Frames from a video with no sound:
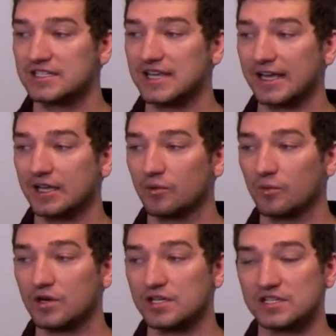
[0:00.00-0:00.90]
Second
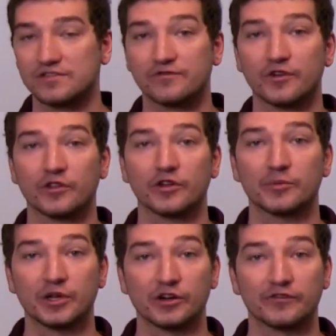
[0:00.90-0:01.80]
was
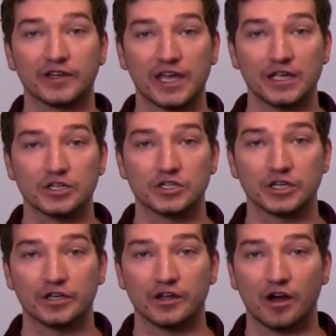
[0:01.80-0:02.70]
further
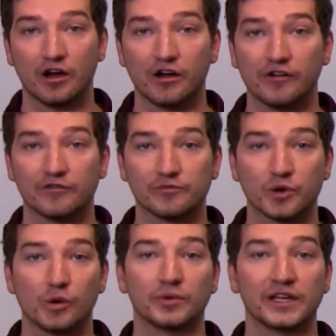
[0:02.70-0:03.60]
purification of
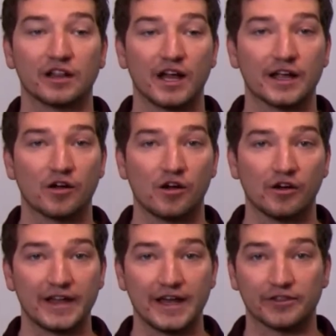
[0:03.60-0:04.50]
propylene
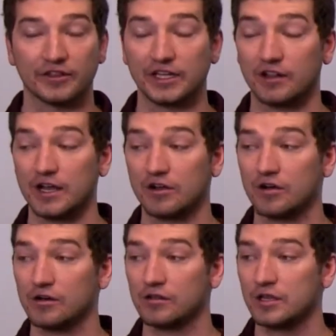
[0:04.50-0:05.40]
glycol and ethylene
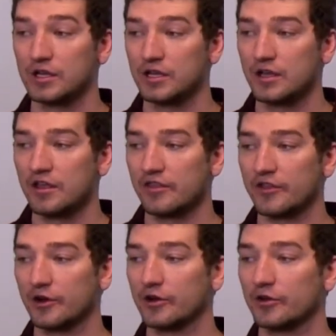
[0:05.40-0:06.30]
glycol.
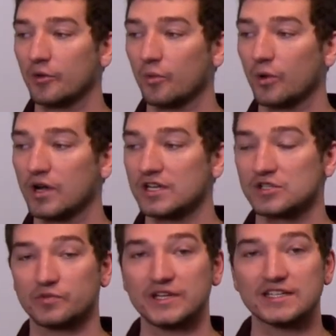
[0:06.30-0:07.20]
Third
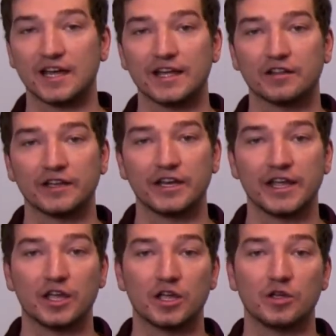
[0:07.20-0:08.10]
was recycling
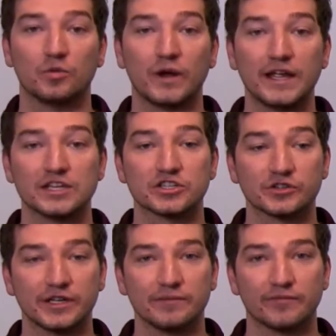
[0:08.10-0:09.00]
a waste
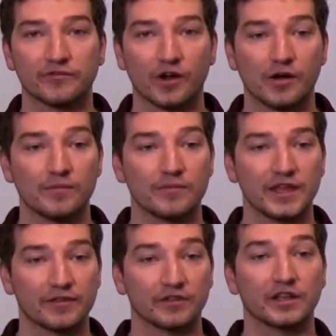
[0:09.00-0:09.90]
stream from
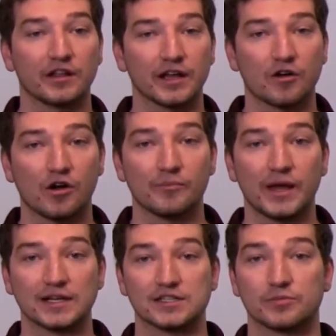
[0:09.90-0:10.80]
the ethylene glycol
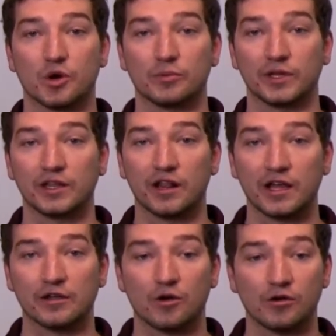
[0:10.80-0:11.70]
back to the propylene
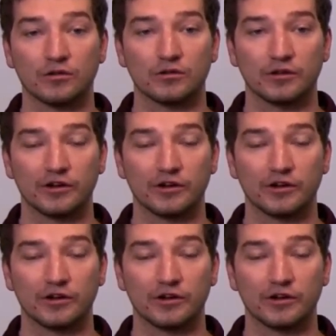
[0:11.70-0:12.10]
glycol